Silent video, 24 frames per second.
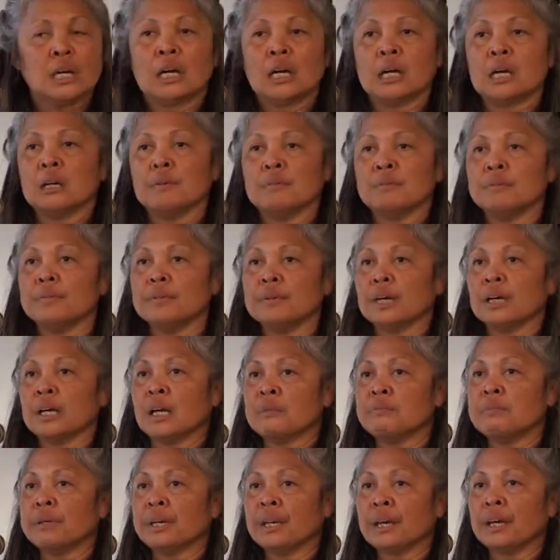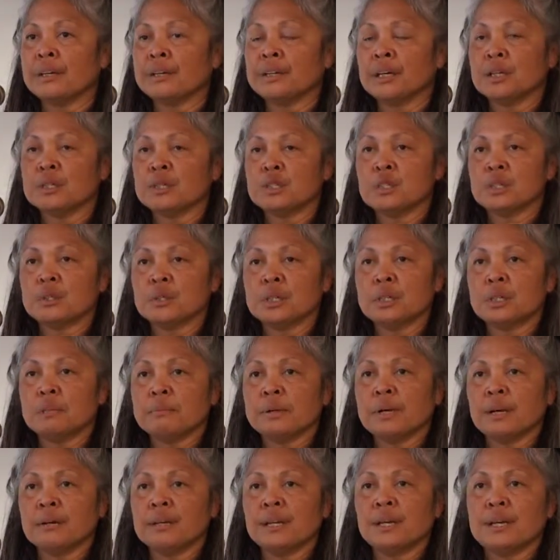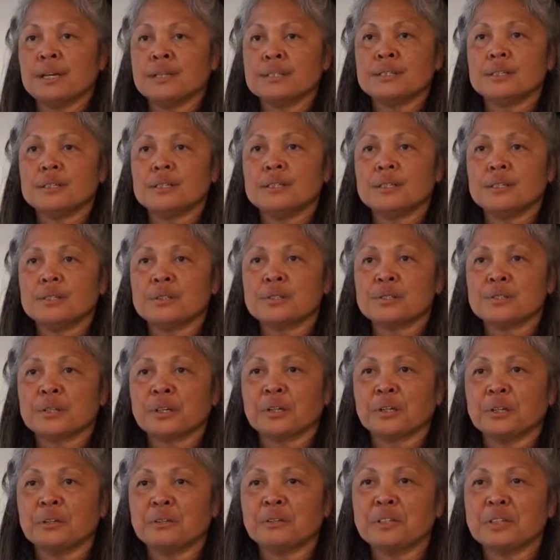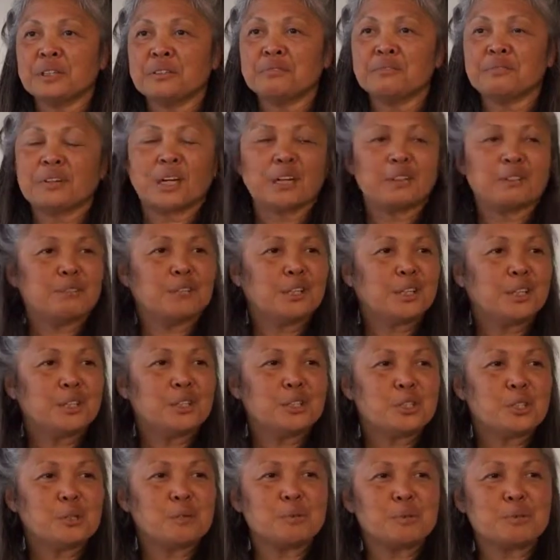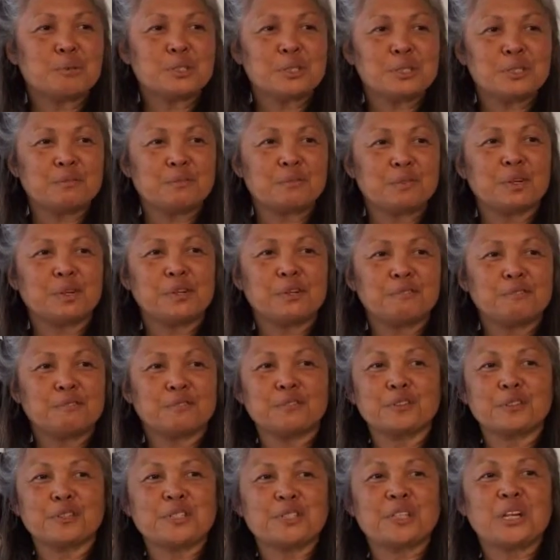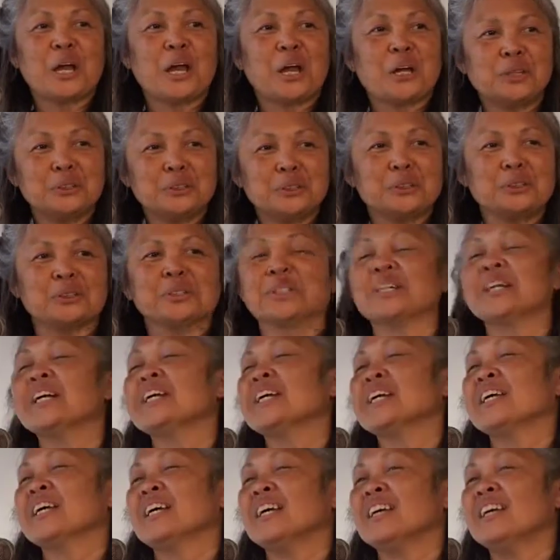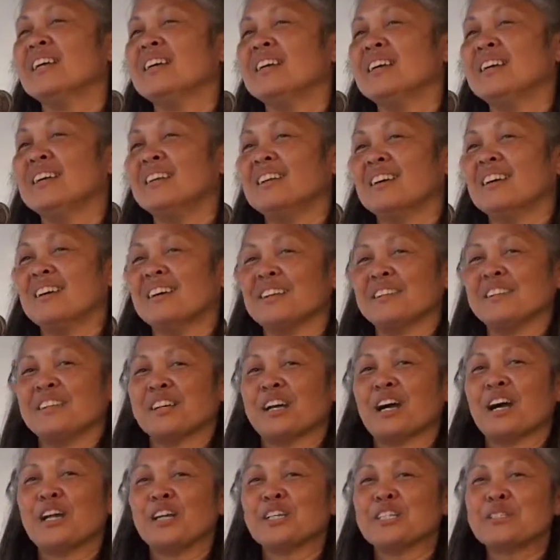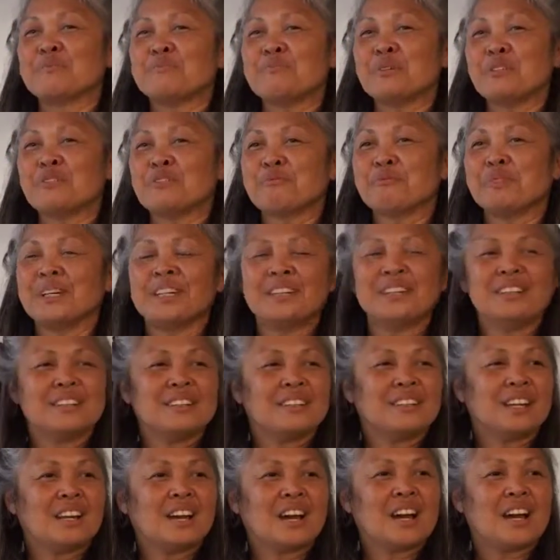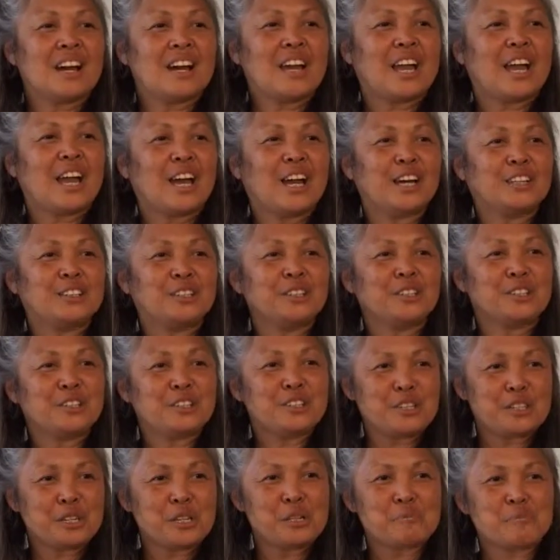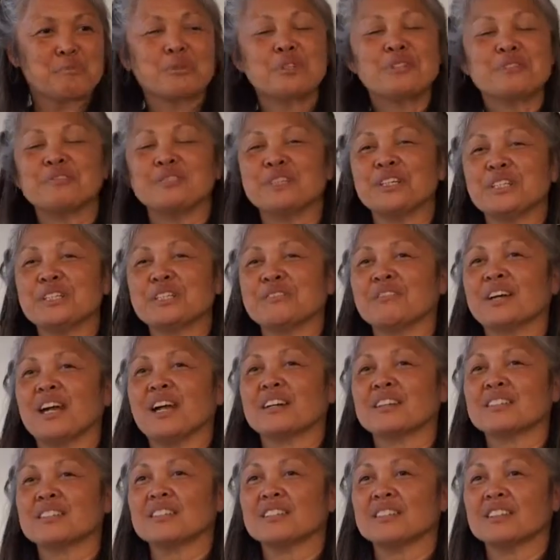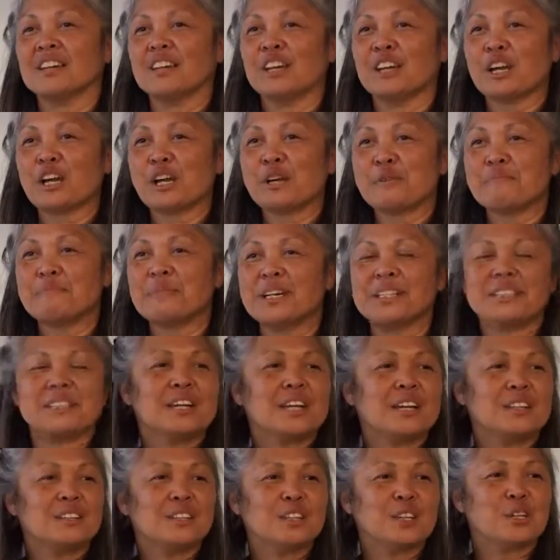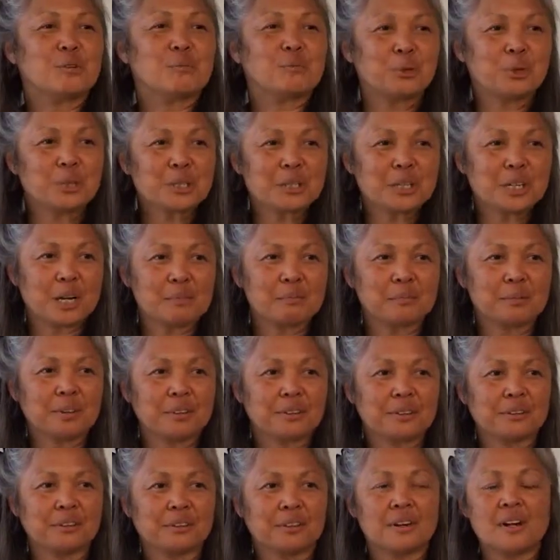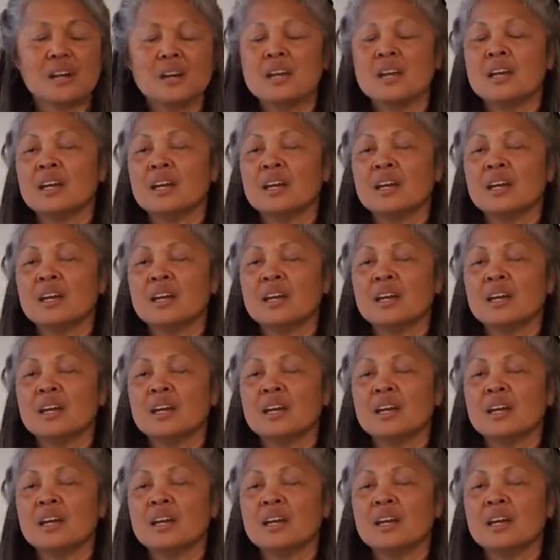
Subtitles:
I began that journey about 18 years ago. In fact, Vicki Noble was the very first elder in the goddess movement that I had the privilege of actually attending a workshop with her.